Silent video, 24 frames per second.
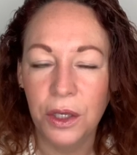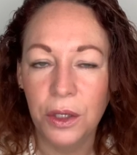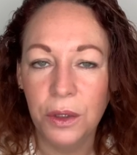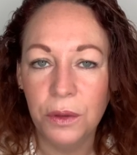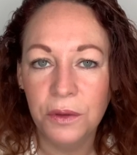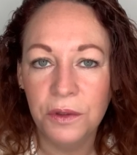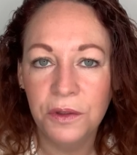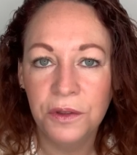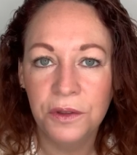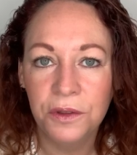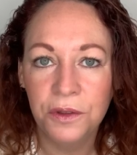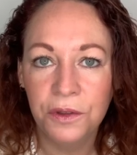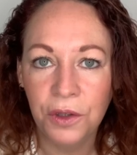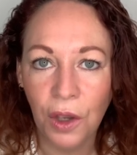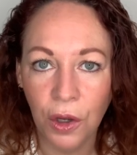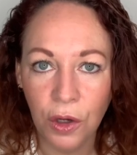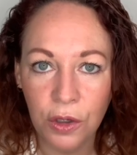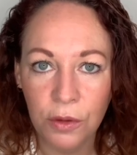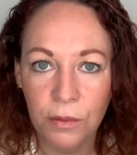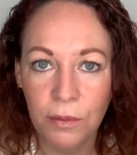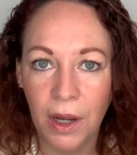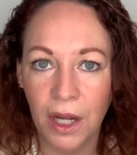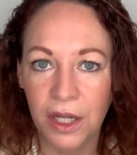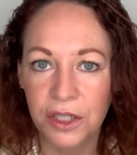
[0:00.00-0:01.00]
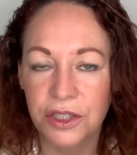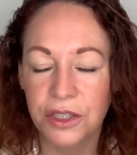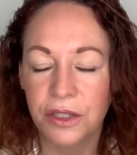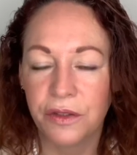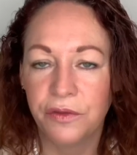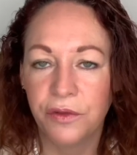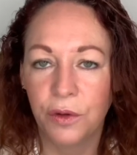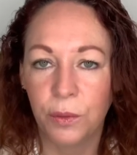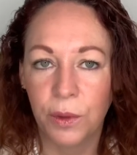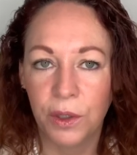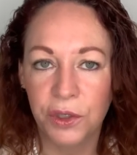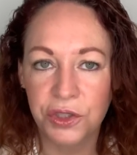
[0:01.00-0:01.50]
so much
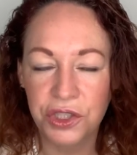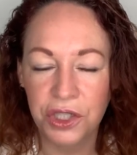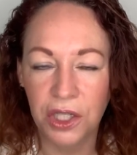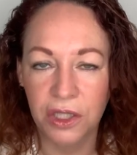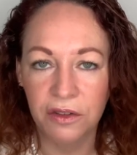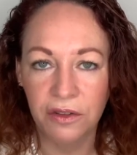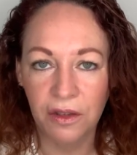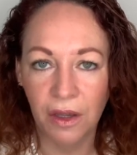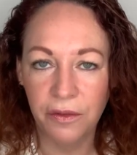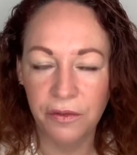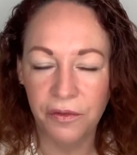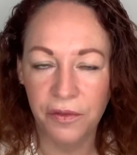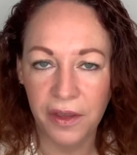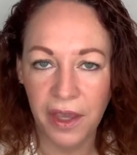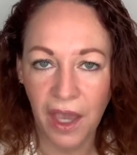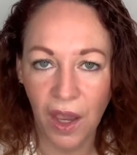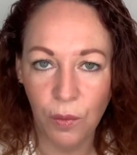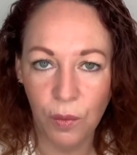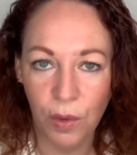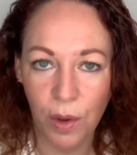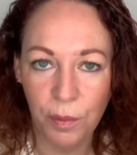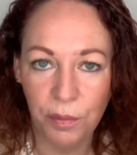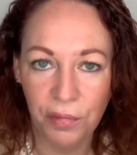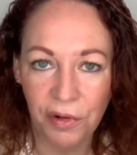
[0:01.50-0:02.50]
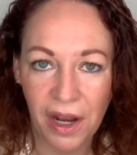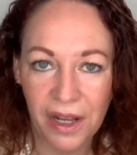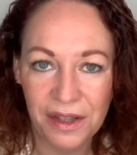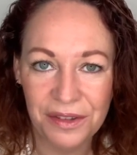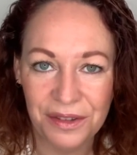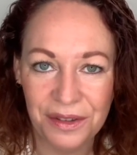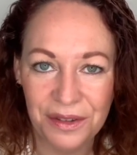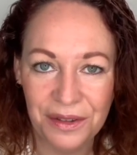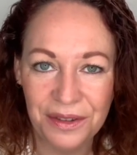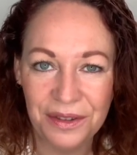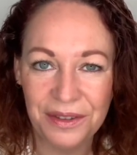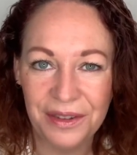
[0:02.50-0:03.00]
for watching. Don't forget what
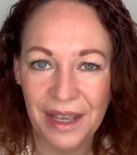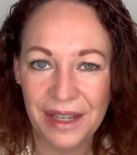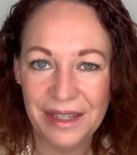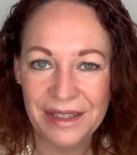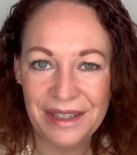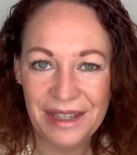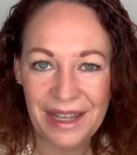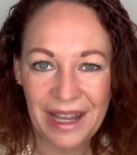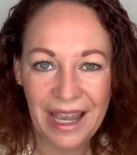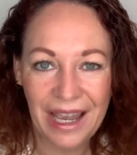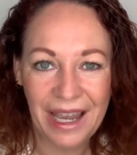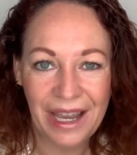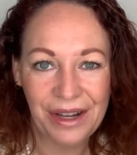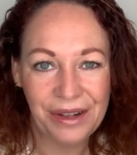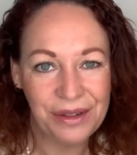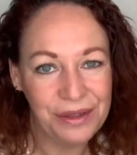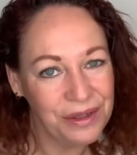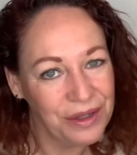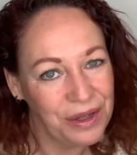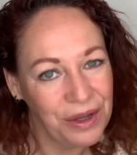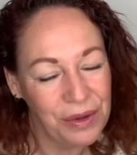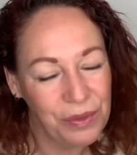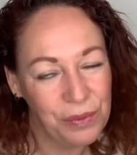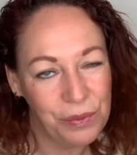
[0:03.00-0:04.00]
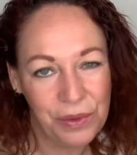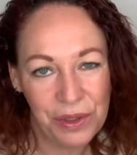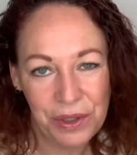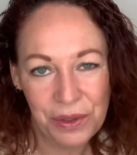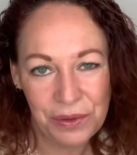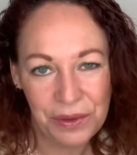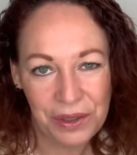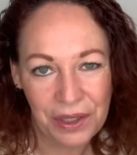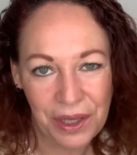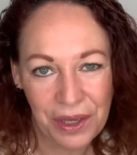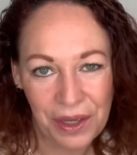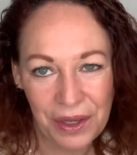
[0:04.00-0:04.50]
Brandon said now, will
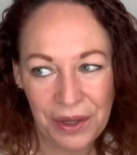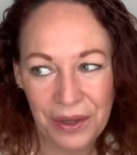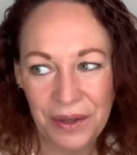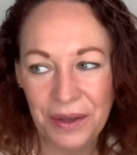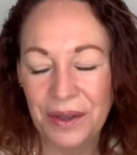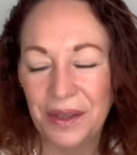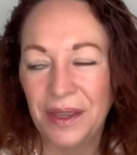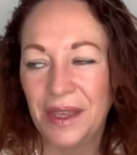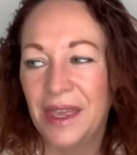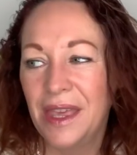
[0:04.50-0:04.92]
you?